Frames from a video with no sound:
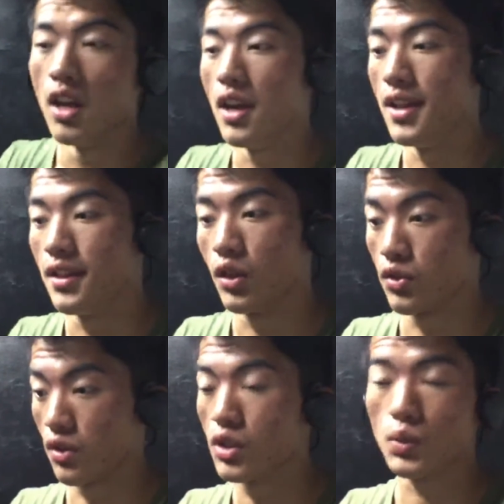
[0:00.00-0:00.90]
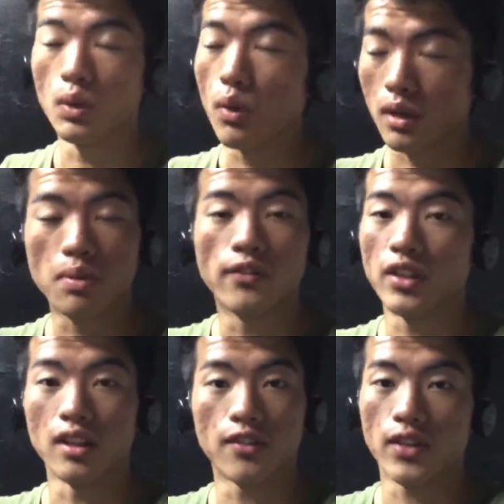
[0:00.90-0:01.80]
and those will work
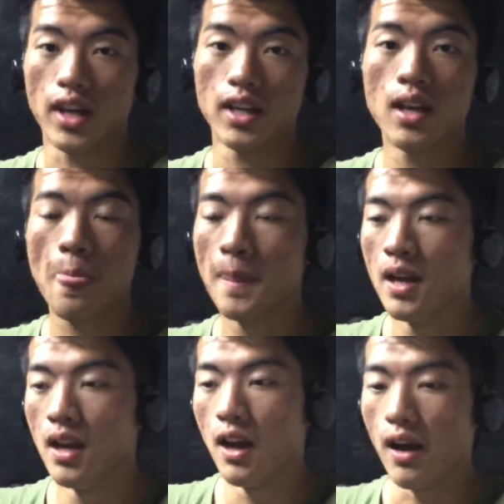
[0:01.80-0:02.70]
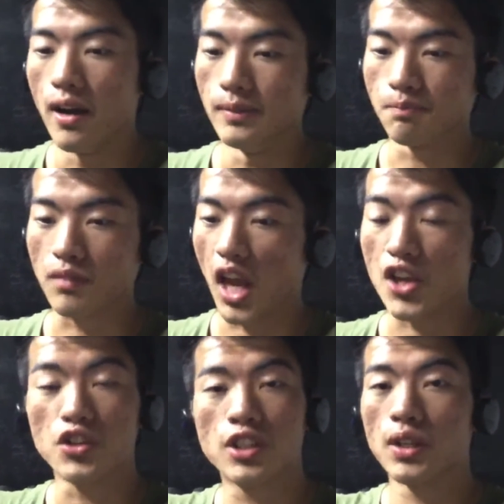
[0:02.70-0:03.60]
perfectly fine. I
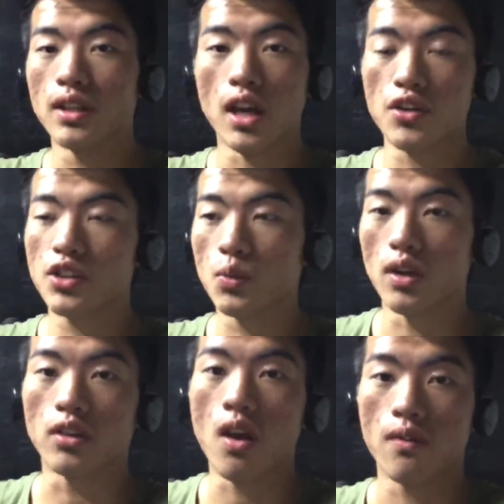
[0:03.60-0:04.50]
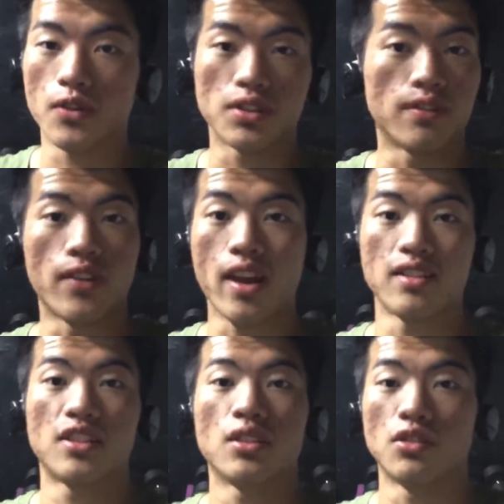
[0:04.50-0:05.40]
used to wear Converse and
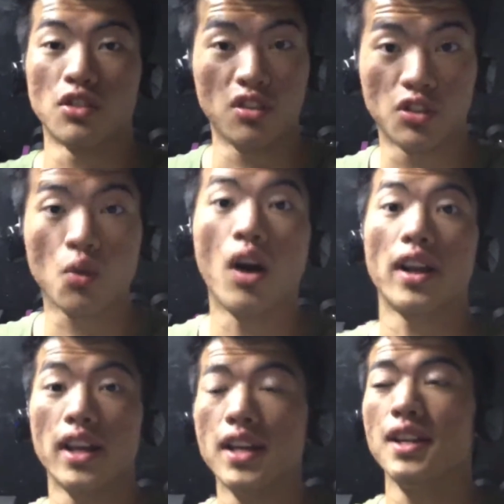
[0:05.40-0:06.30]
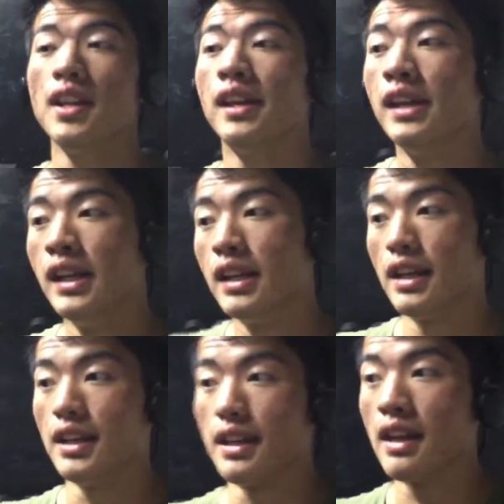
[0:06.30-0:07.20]
Vans to squat in,
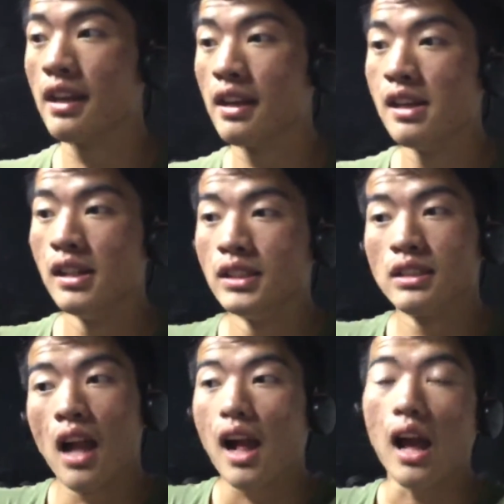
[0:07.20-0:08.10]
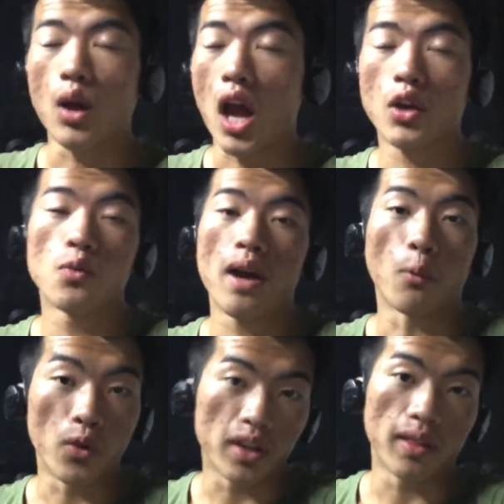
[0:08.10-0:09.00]
and I don't
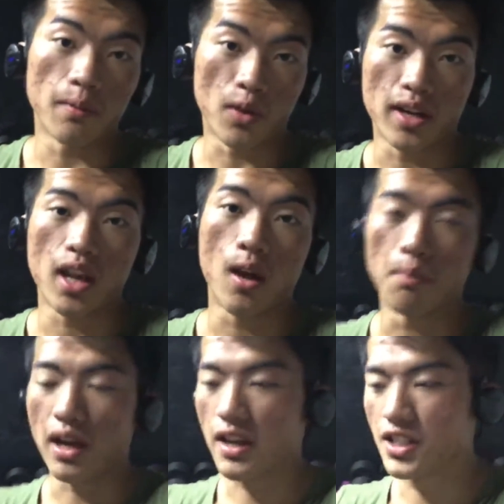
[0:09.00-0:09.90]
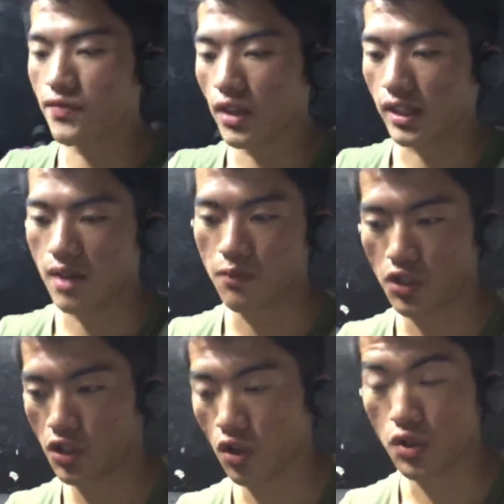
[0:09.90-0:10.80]
mind wearing them right now, but I just feel like I'm
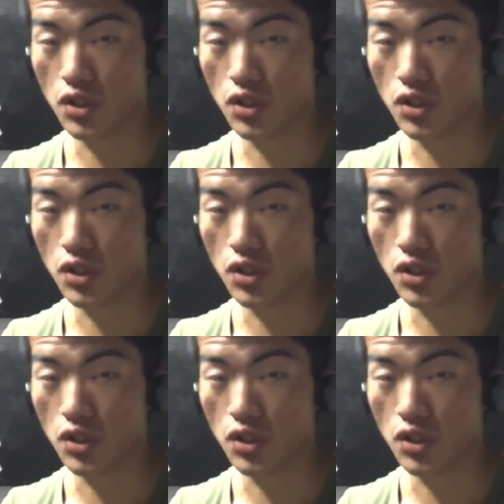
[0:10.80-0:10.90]
just so